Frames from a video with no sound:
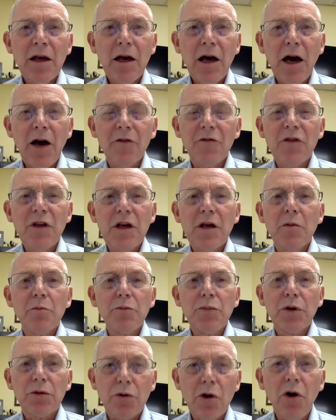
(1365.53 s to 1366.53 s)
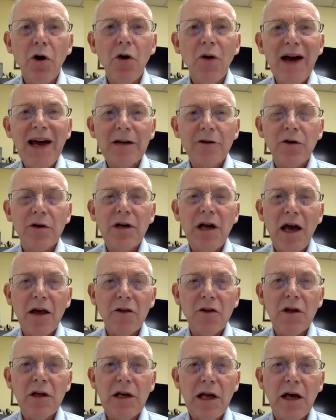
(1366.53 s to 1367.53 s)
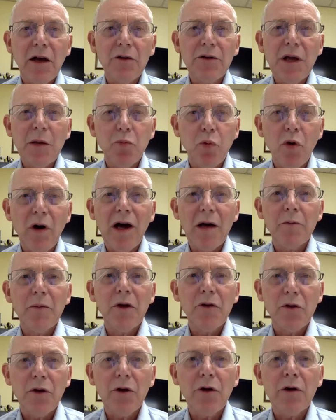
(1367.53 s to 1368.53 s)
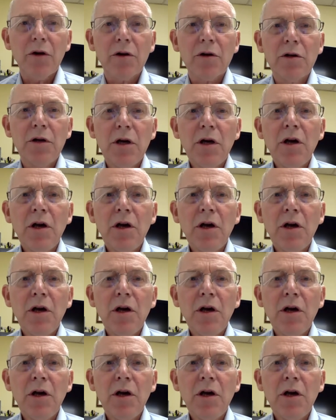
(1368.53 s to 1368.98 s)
of the Bureau International des Poids et Mesures.